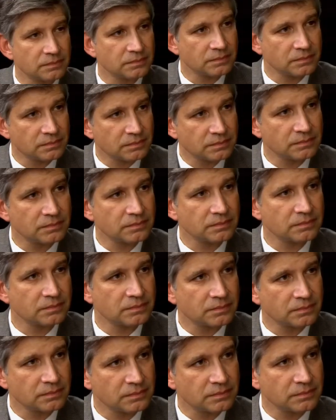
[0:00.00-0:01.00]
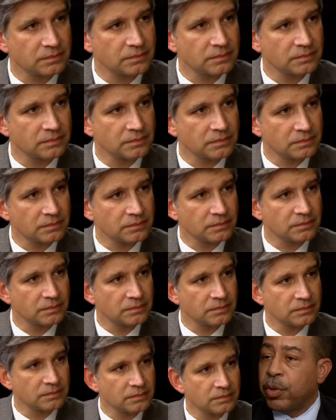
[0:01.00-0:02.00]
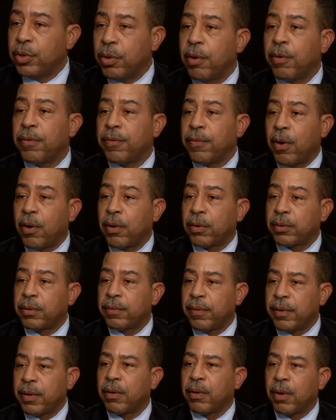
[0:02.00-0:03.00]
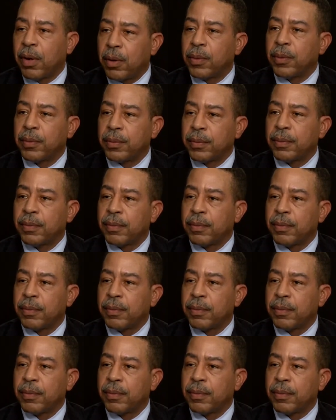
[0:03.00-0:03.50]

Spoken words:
So they lose their job due to no fault of their own.